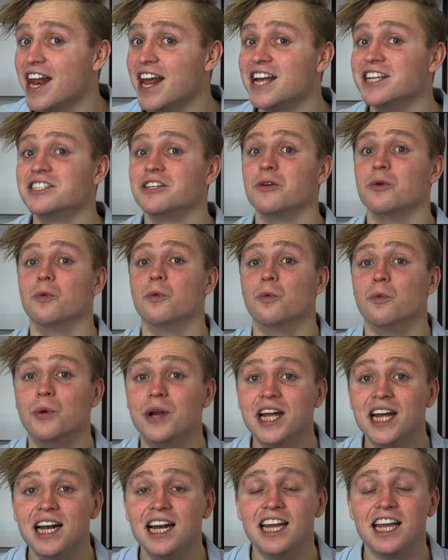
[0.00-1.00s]
is
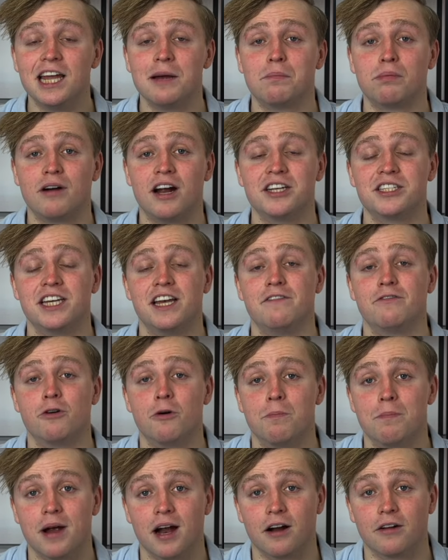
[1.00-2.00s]
really impressive
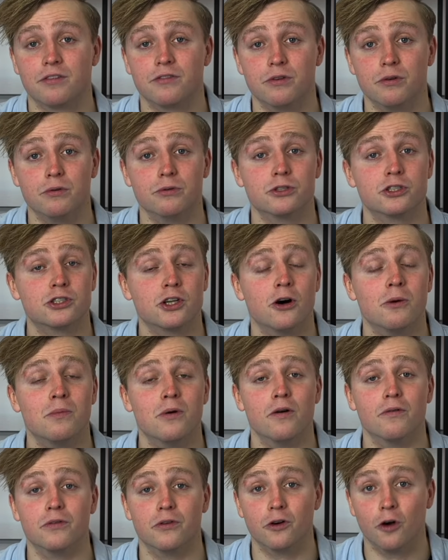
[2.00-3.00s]
compared to some
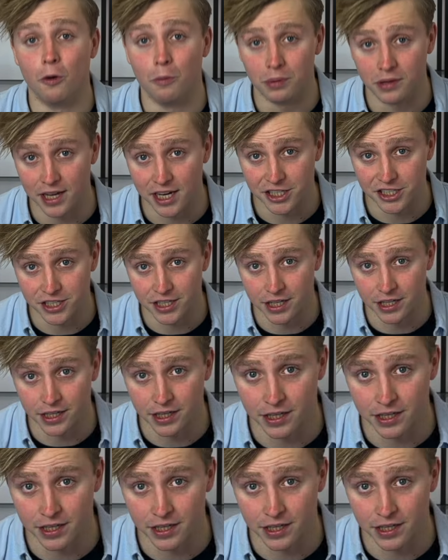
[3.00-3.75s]
of the competition.